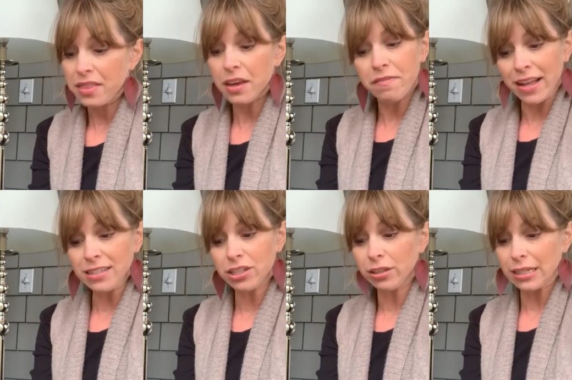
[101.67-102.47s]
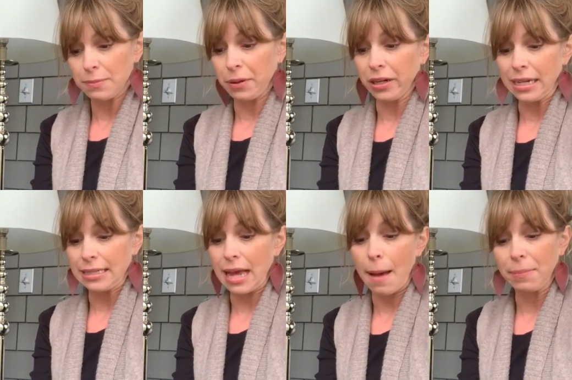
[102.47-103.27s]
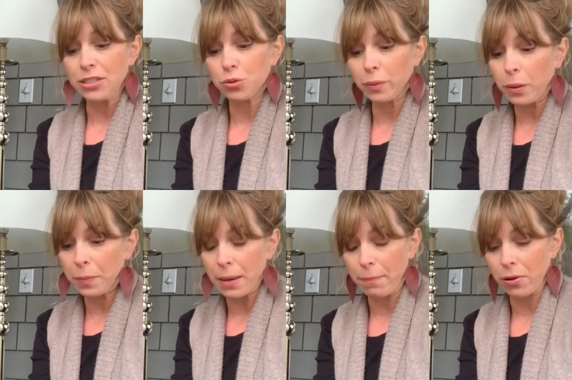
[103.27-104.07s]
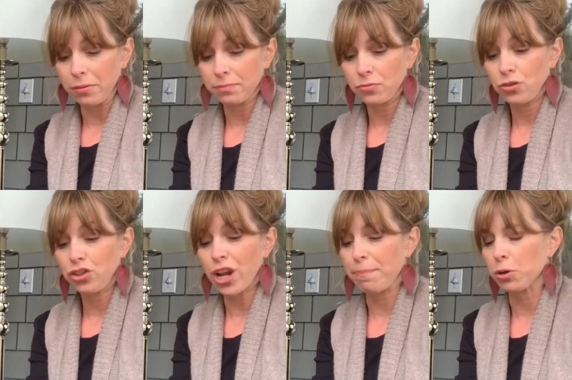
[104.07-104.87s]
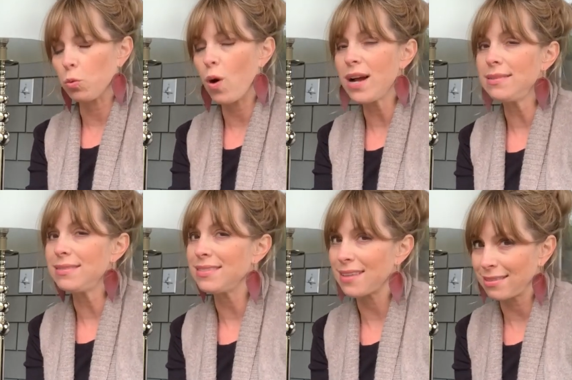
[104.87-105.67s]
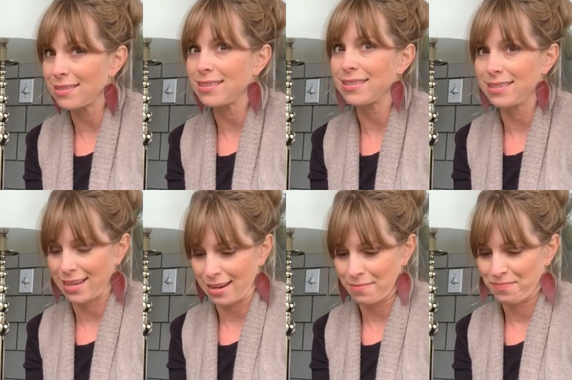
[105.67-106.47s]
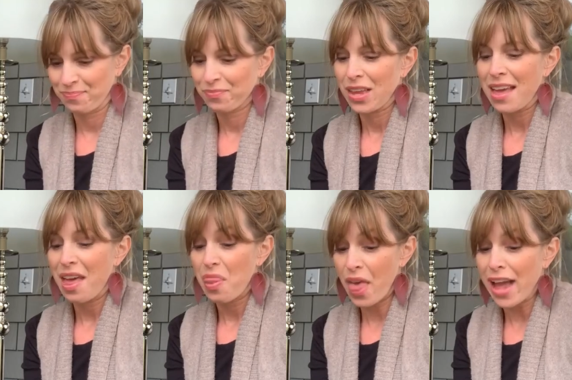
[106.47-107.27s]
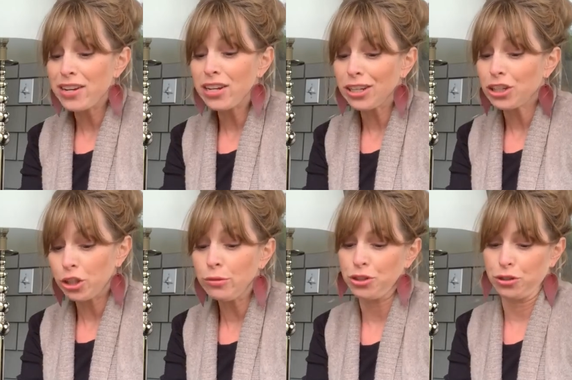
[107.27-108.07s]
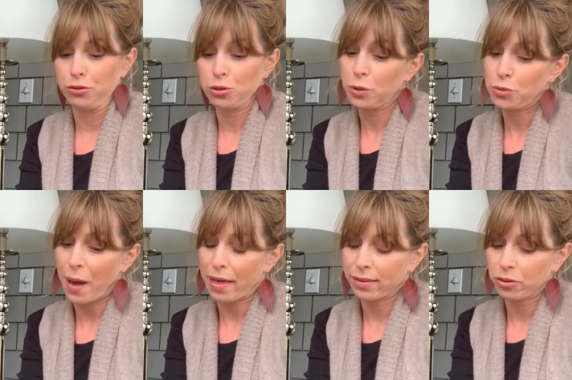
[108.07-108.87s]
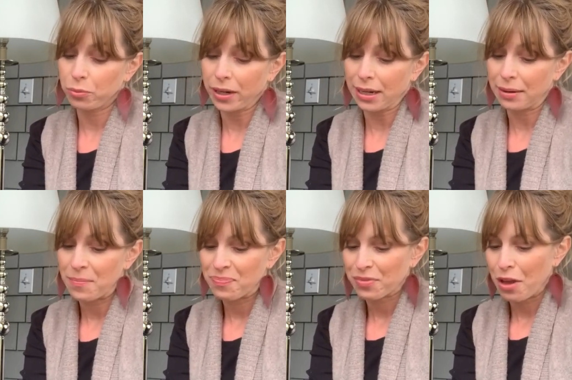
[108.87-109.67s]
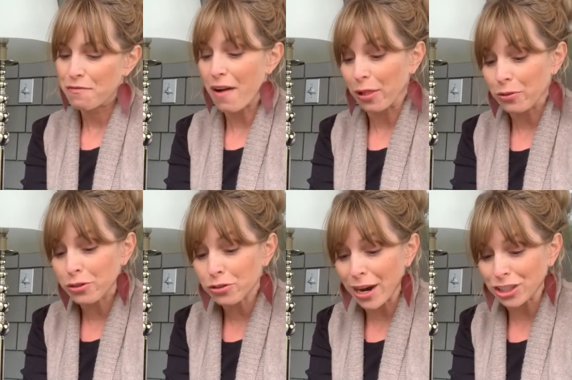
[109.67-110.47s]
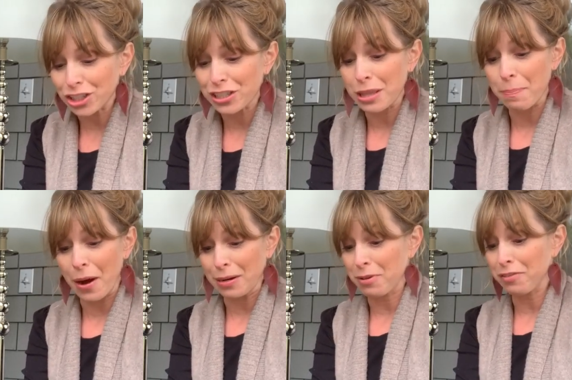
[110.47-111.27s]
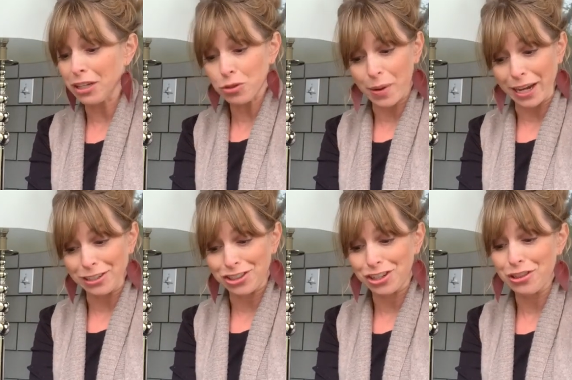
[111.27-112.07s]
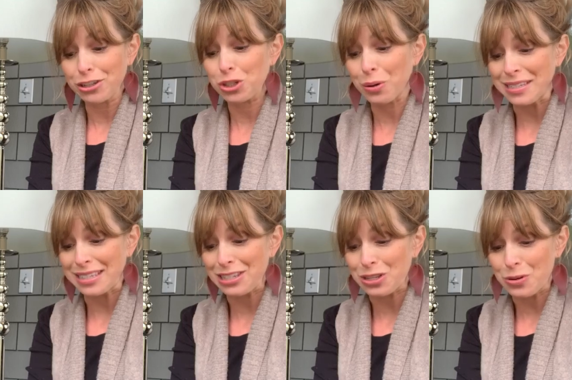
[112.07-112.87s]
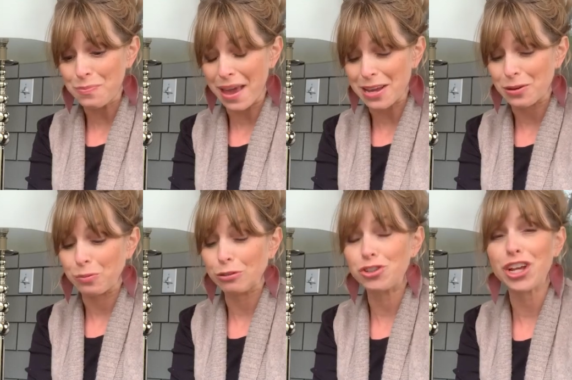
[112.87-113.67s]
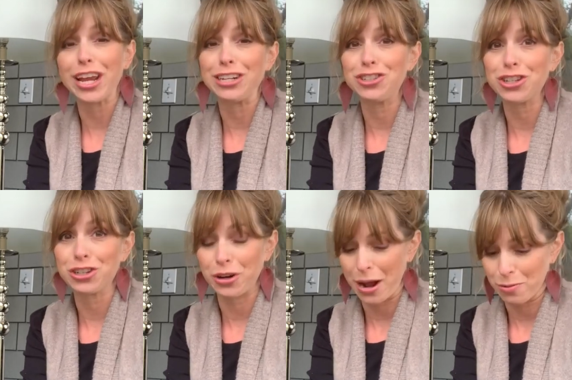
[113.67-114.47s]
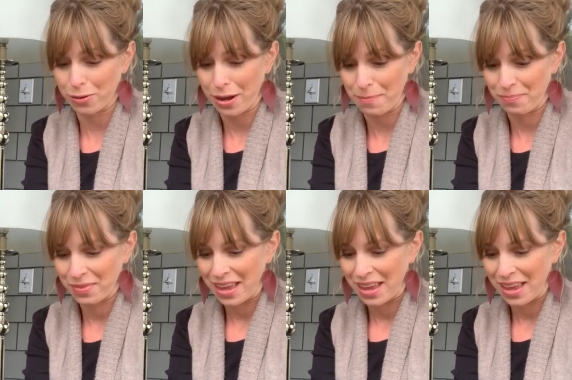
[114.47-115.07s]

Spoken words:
The events you'll experience happen to real people. Chapter 1 sets the scene. Then you choose which path to read. Follow the directions at the bottom of each page. The choices you make will change your outcome.